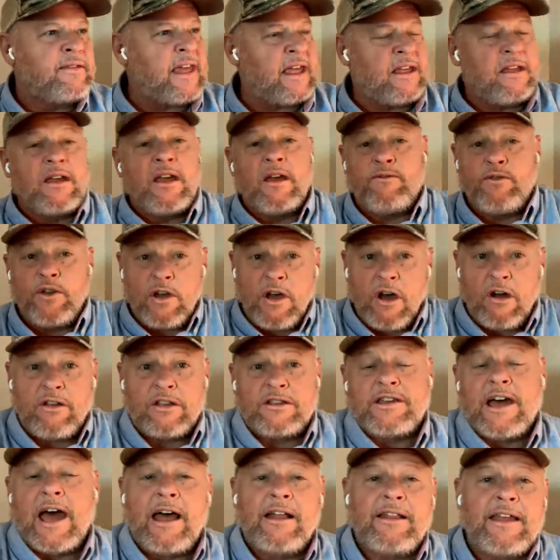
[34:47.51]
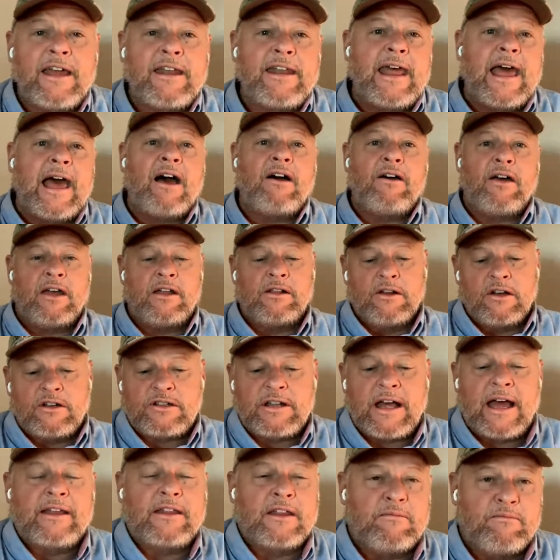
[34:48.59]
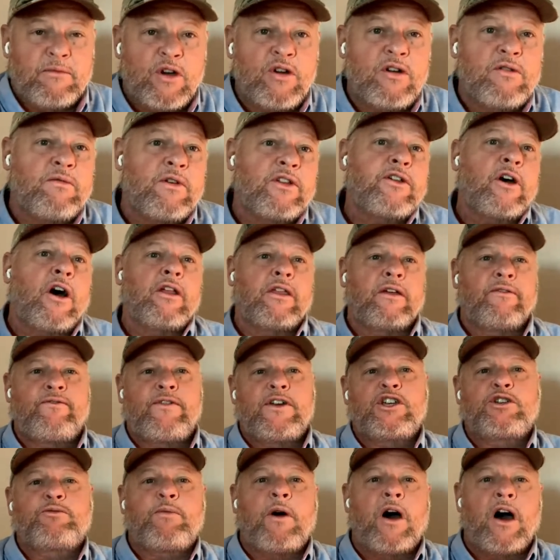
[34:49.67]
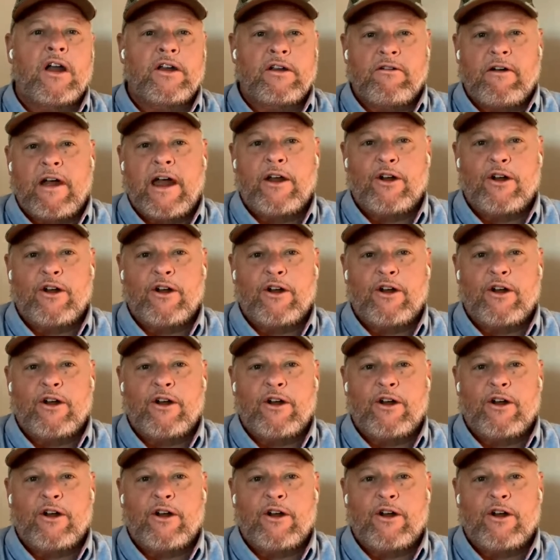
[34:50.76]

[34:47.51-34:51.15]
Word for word: That if you go to Thailand now, it looks like the moon with all the fish pond